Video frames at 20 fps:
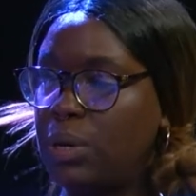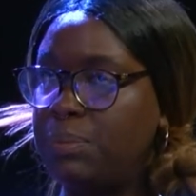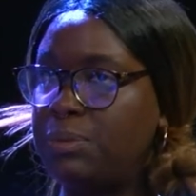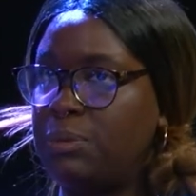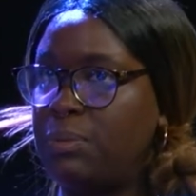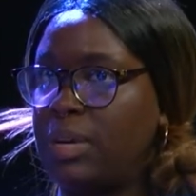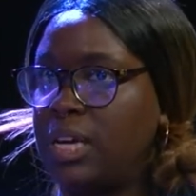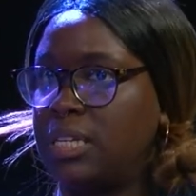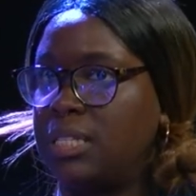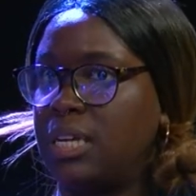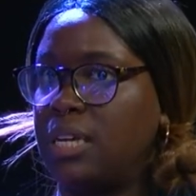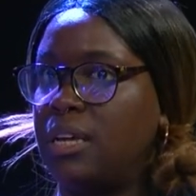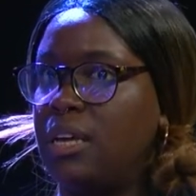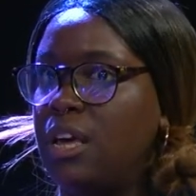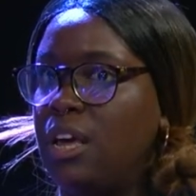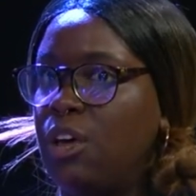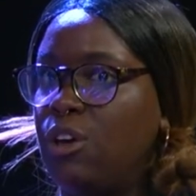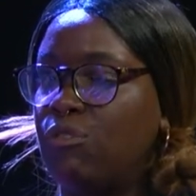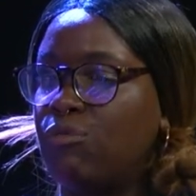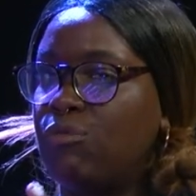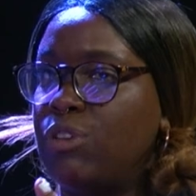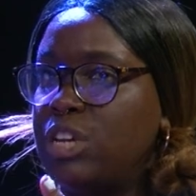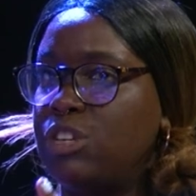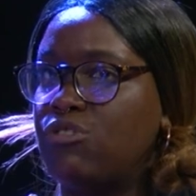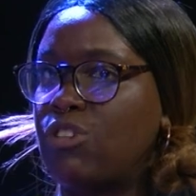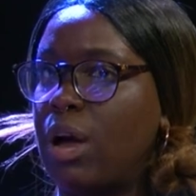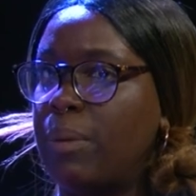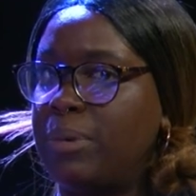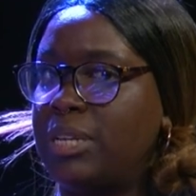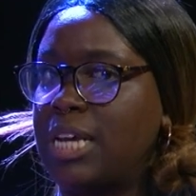because it
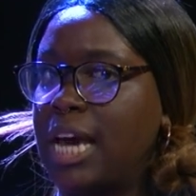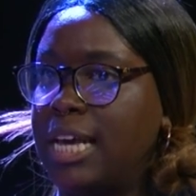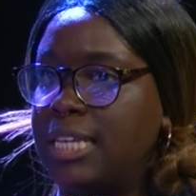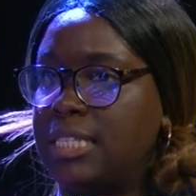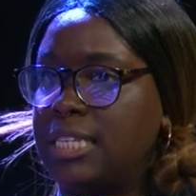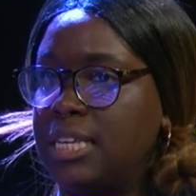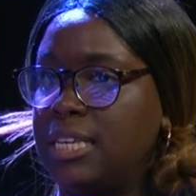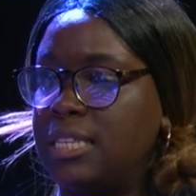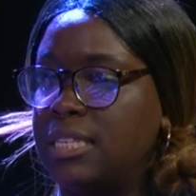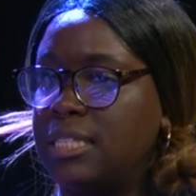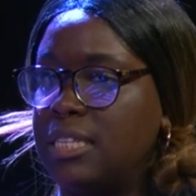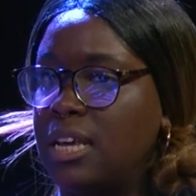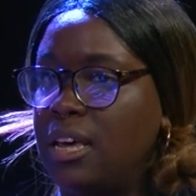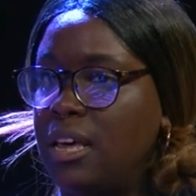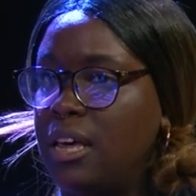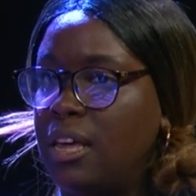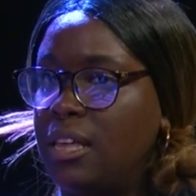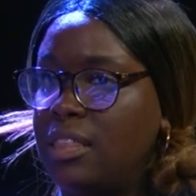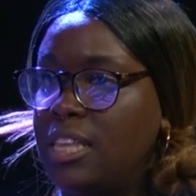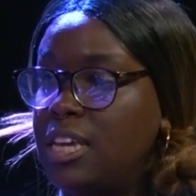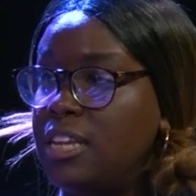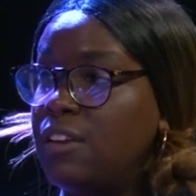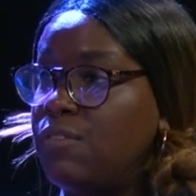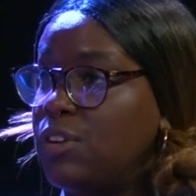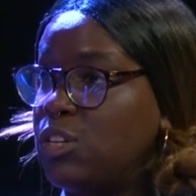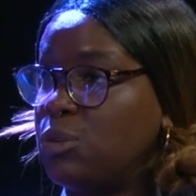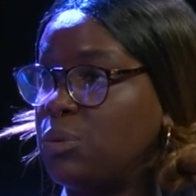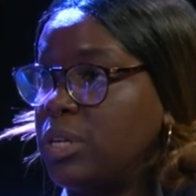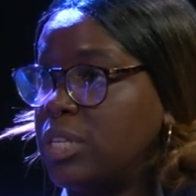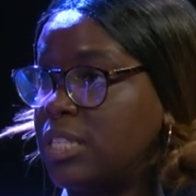re-traumatizes the
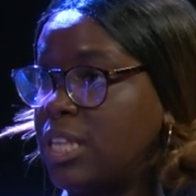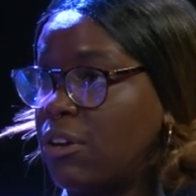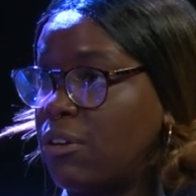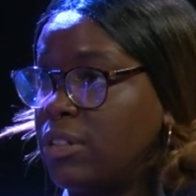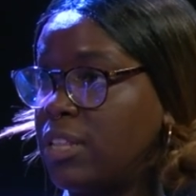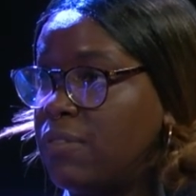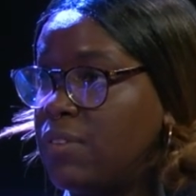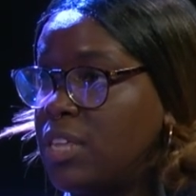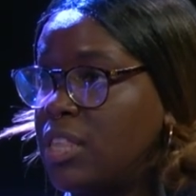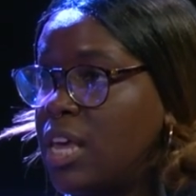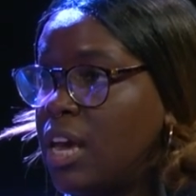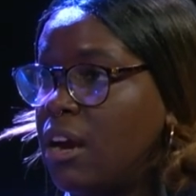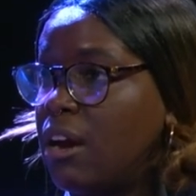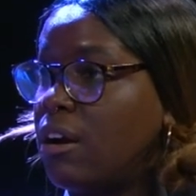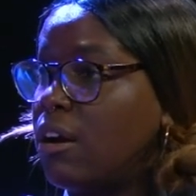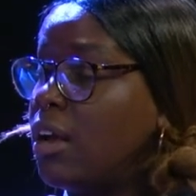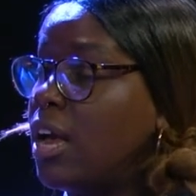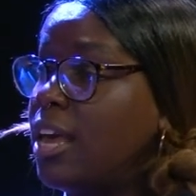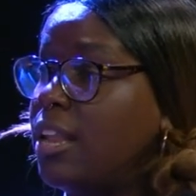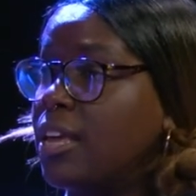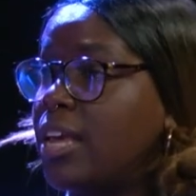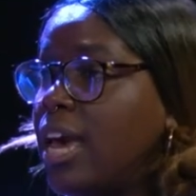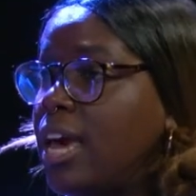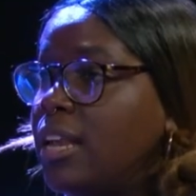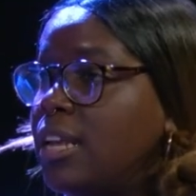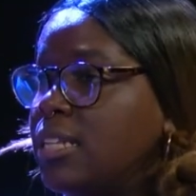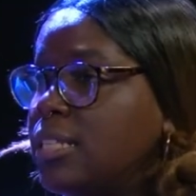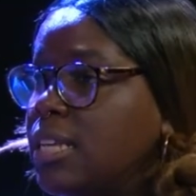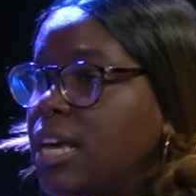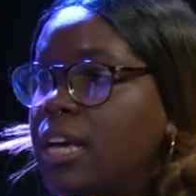individuals that are living there. And
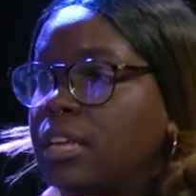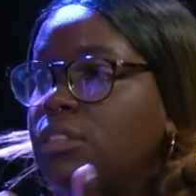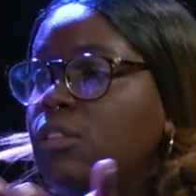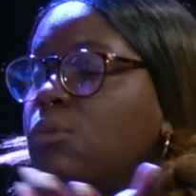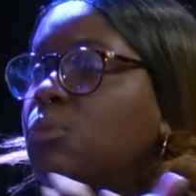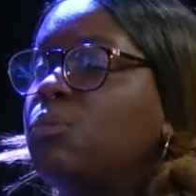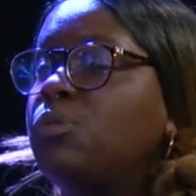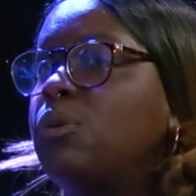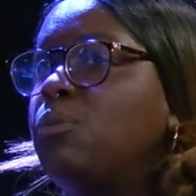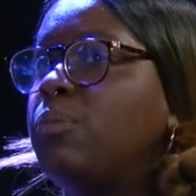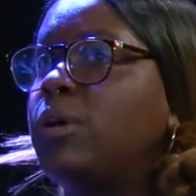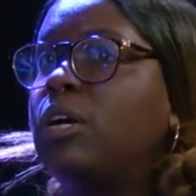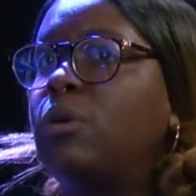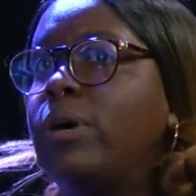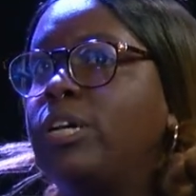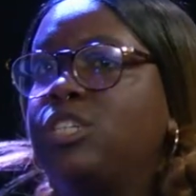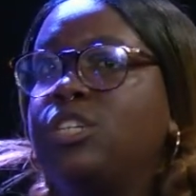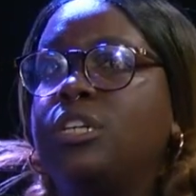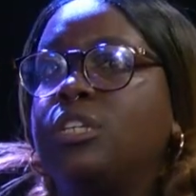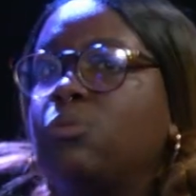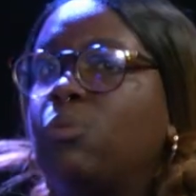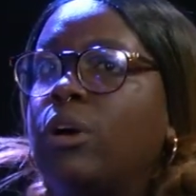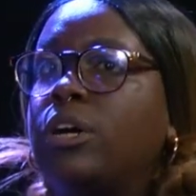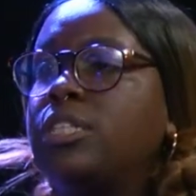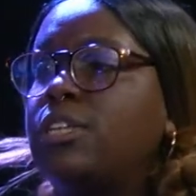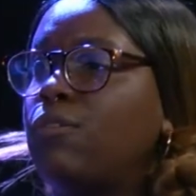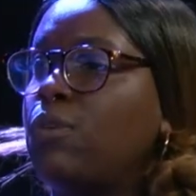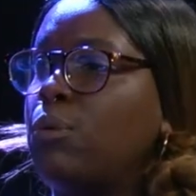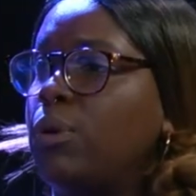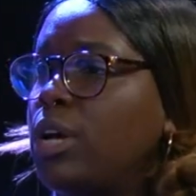again, it's like the big question is, where
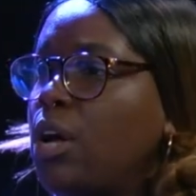is everyone